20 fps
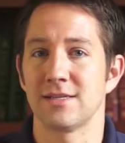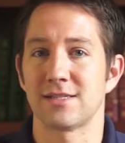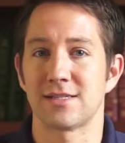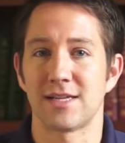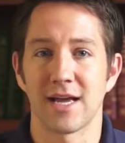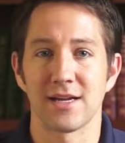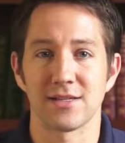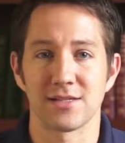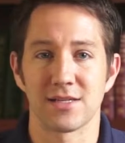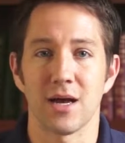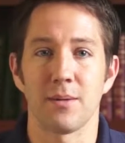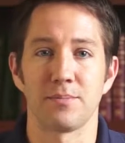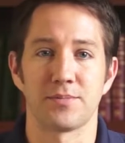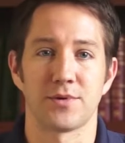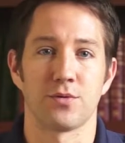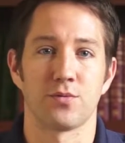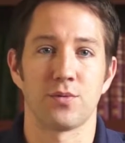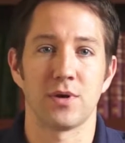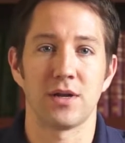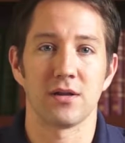stands up
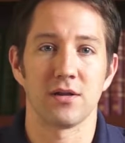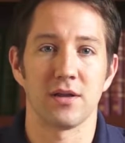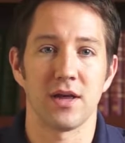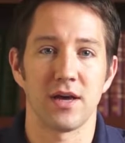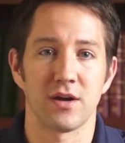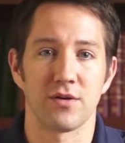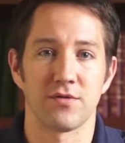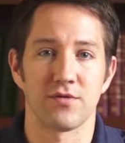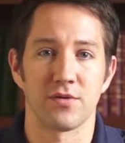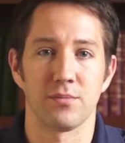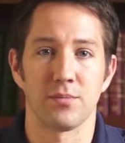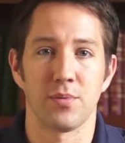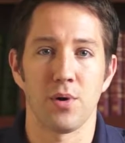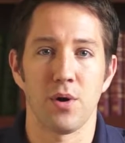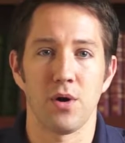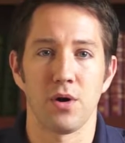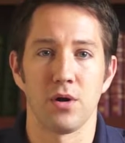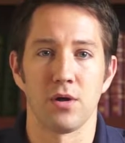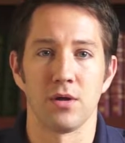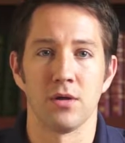to read a letter from
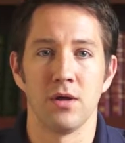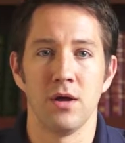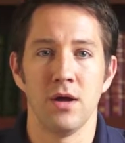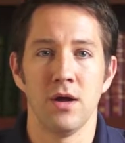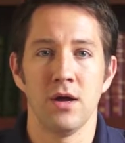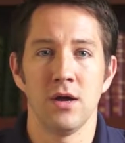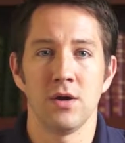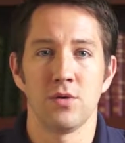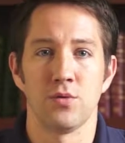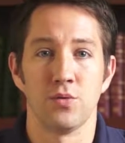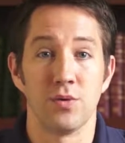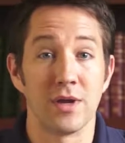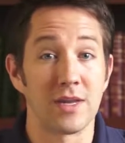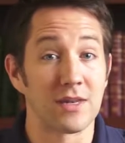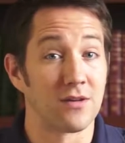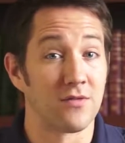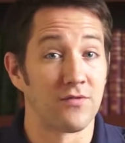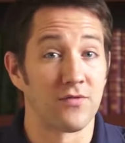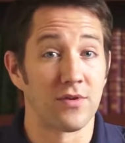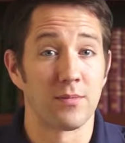Paul,
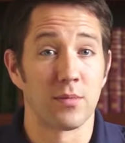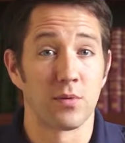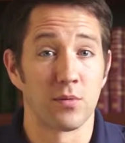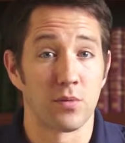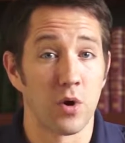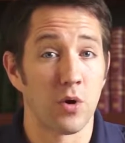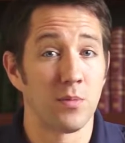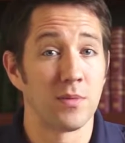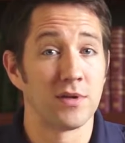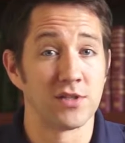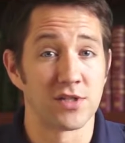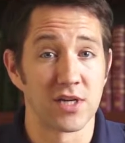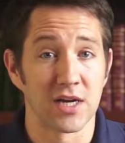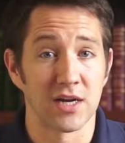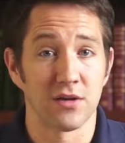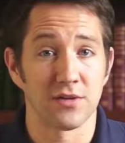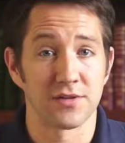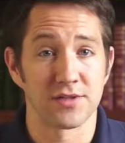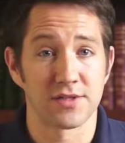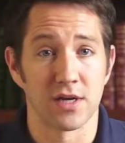written from a Roman
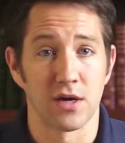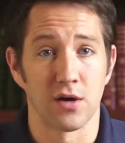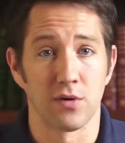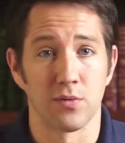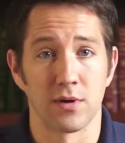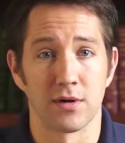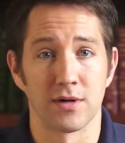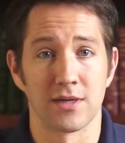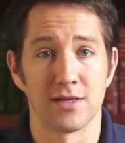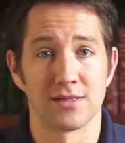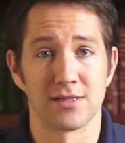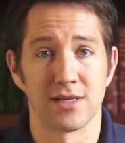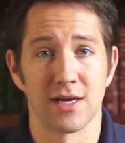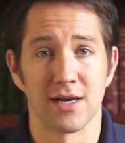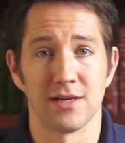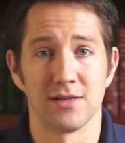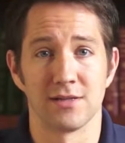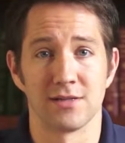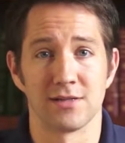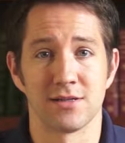jail cell where he
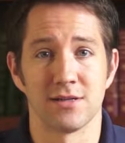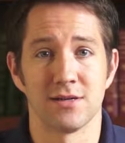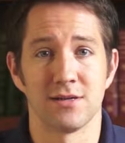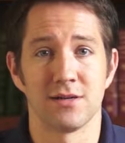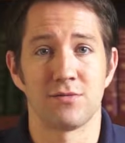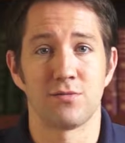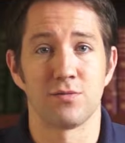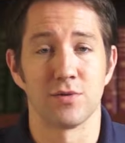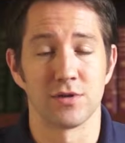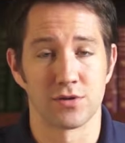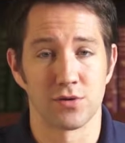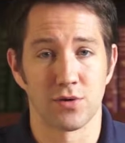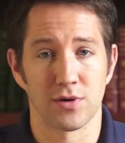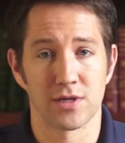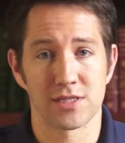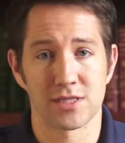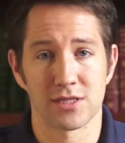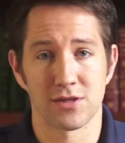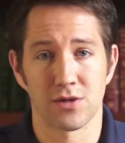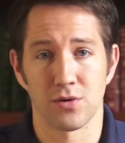says,
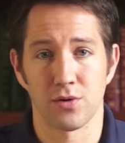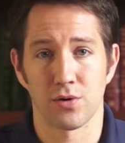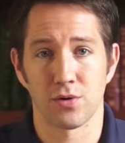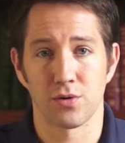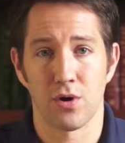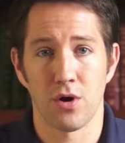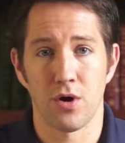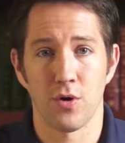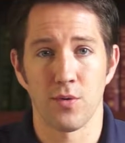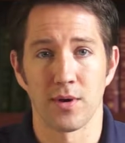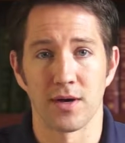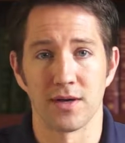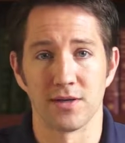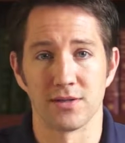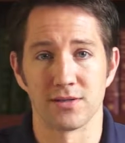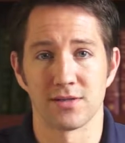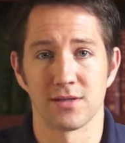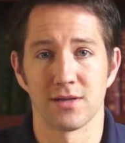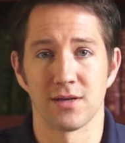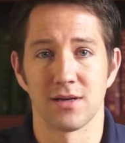"Rejoice in the Lord
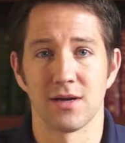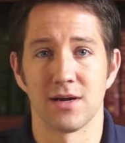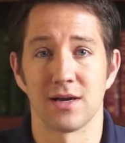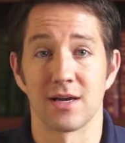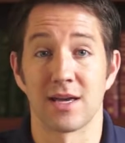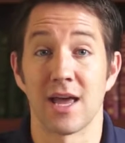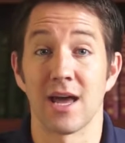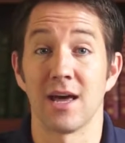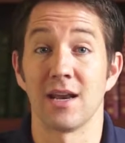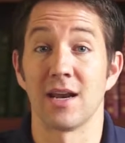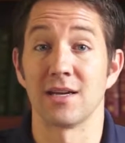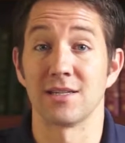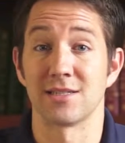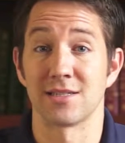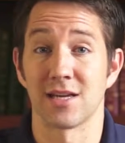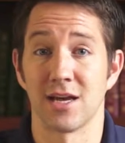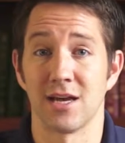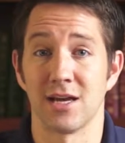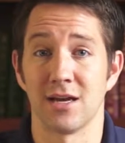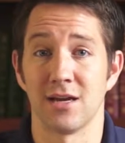always. Again, I
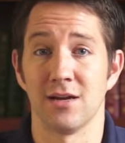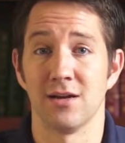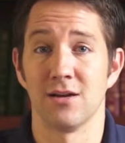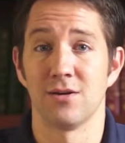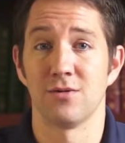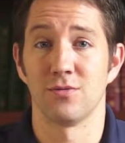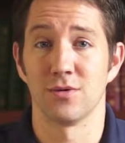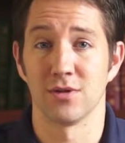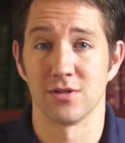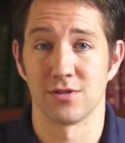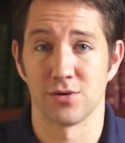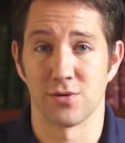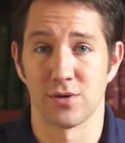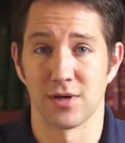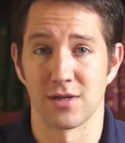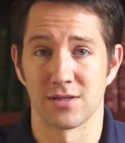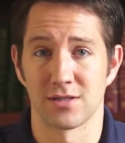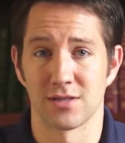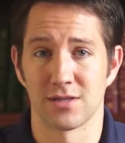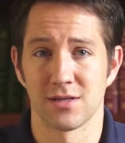say,
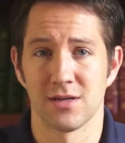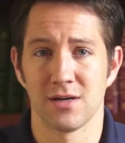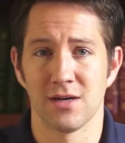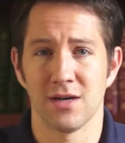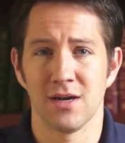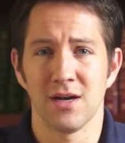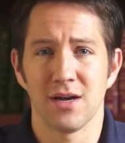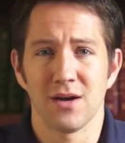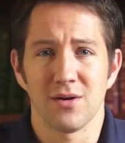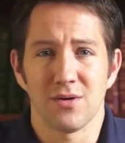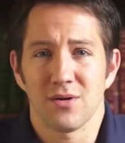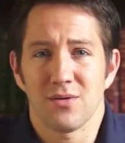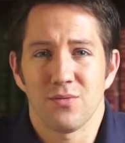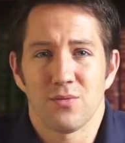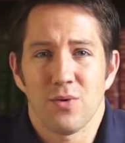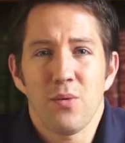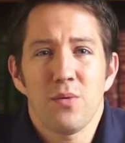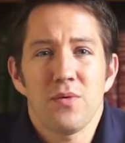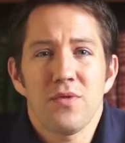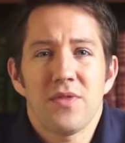rejoice."
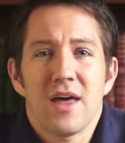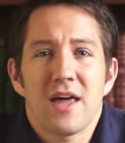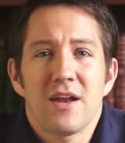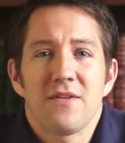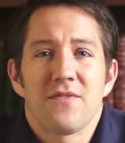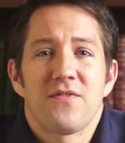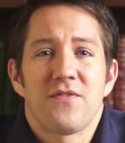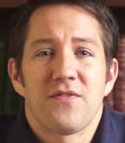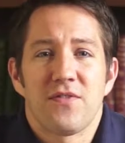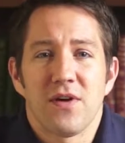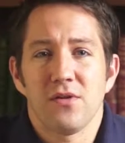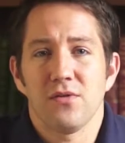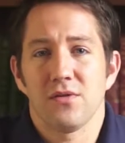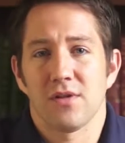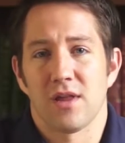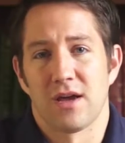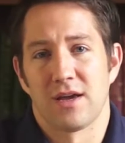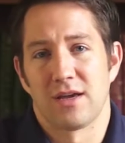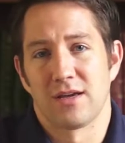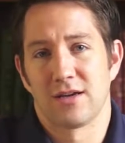What would that have felt
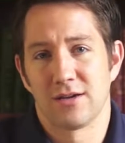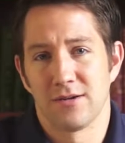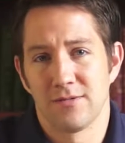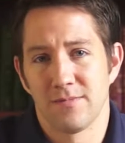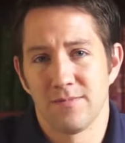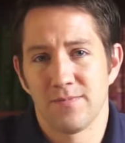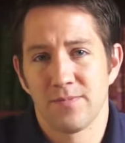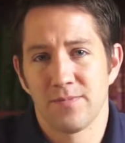like?